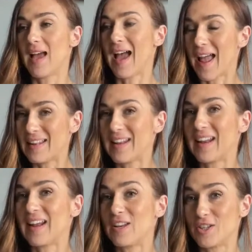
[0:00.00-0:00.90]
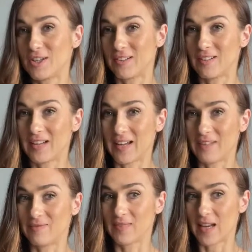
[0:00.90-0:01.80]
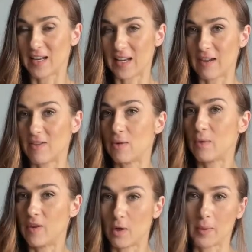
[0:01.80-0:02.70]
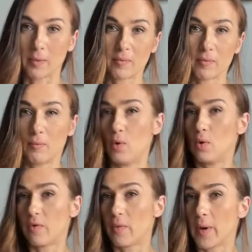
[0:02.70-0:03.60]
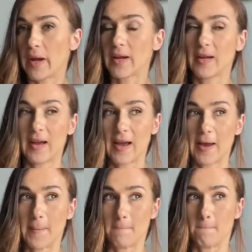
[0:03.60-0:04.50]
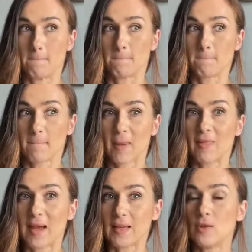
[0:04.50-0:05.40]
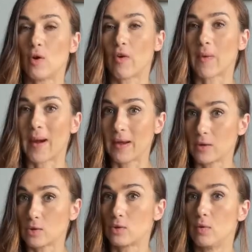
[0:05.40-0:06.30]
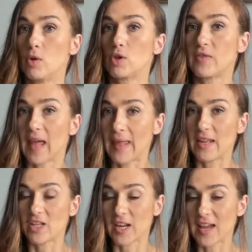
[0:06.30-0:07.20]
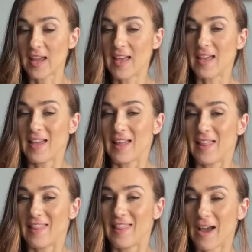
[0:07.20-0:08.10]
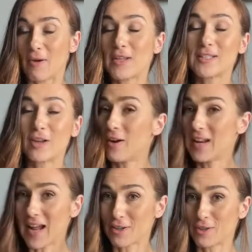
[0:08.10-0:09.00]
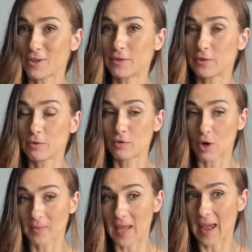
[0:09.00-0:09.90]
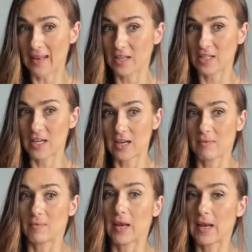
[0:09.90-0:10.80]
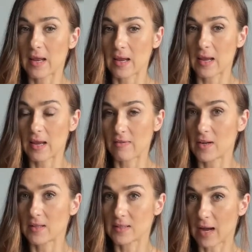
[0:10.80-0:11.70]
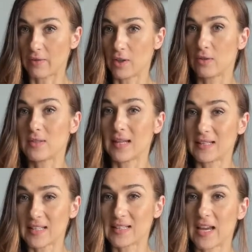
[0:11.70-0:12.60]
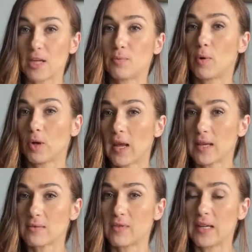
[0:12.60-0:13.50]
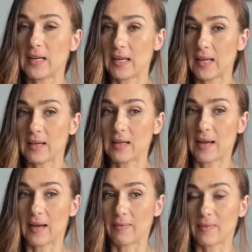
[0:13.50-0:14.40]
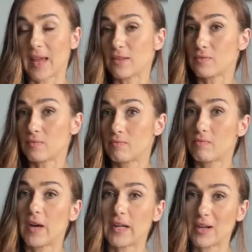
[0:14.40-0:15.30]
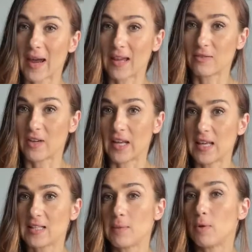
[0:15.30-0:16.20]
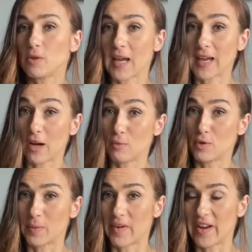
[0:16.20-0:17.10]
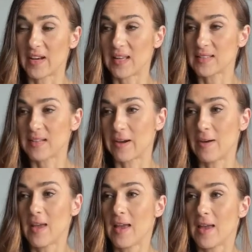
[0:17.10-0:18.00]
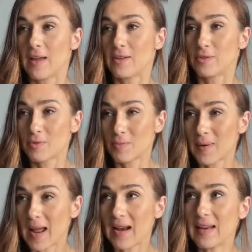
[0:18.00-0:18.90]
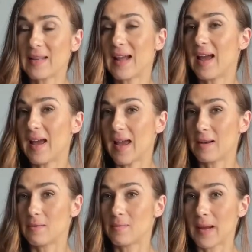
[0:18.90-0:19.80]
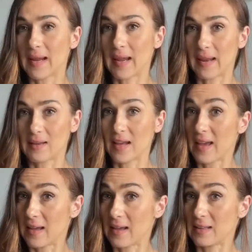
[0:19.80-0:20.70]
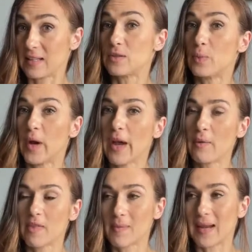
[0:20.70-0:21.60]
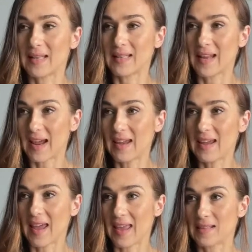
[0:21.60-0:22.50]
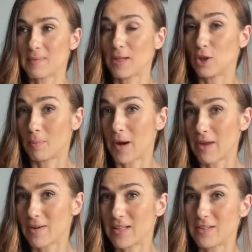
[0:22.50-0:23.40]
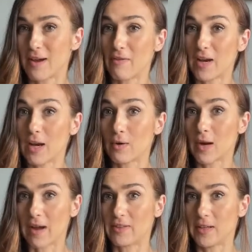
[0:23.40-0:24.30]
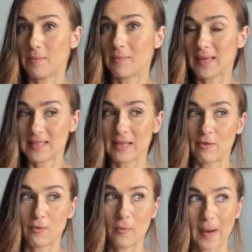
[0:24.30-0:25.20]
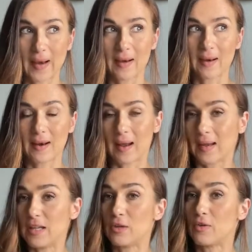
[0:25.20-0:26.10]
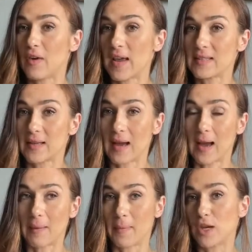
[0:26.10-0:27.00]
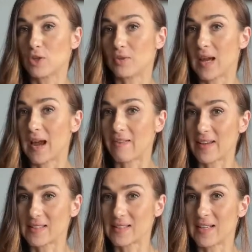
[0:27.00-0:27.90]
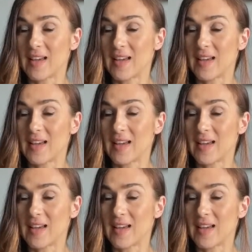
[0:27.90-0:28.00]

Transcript: and then I can chill um, in the evening with a little bit more of a work um, that is not requiring so much of an energy. Now, it's totally natural to drop the energy in the evenings, afternoons. At this stage, body is really lean and gets really tired really easily. Plus, I get up super early. So planning that and making this work with my day is my top priority. So I really look after myself when I need to rest and make sure that I rest.